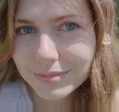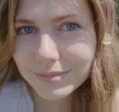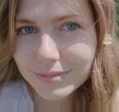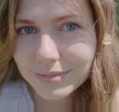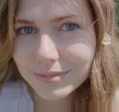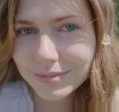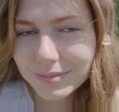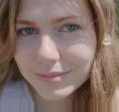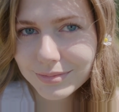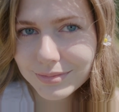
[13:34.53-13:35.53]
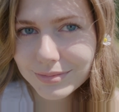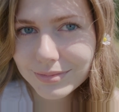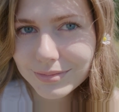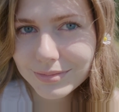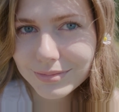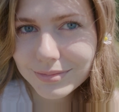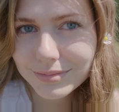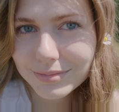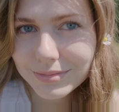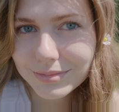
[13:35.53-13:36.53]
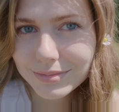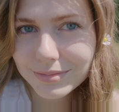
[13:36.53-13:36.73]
No one is speaking in this clip.